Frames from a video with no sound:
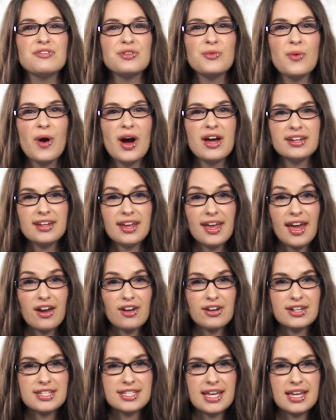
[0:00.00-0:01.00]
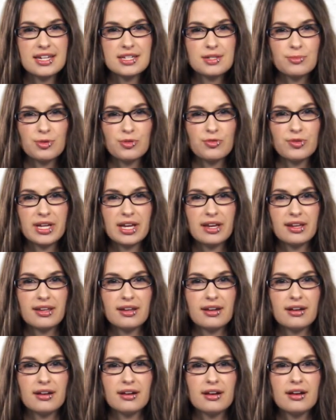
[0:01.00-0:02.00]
everyone, Cara Santa Maria here.